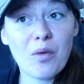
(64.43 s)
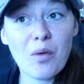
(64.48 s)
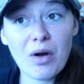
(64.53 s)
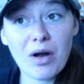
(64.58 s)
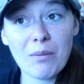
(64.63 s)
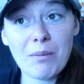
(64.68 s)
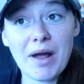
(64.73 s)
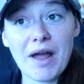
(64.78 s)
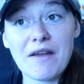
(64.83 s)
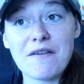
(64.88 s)

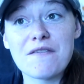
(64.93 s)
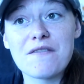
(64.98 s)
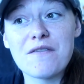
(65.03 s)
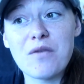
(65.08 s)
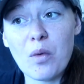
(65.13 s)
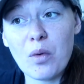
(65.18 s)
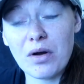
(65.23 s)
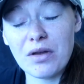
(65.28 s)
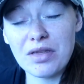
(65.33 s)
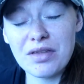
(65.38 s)
for my
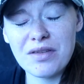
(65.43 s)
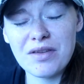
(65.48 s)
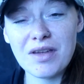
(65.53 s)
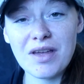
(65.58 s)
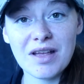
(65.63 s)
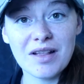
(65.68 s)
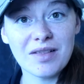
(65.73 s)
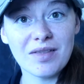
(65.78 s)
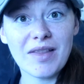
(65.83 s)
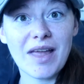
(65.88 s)
fourth
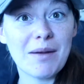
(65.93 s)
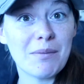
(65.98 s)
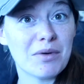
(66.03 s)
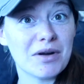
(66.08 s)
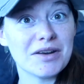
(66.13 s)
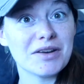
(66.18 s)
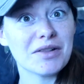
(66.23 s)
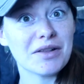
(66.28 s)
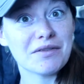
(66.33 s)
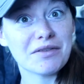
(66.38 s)
labor
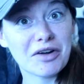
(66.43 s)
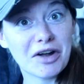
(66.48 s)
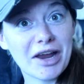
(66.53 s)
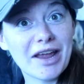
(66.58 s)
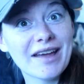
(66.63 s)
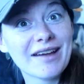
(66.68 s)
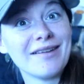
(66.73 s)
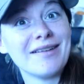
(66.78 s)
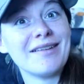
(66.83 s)
and delivery.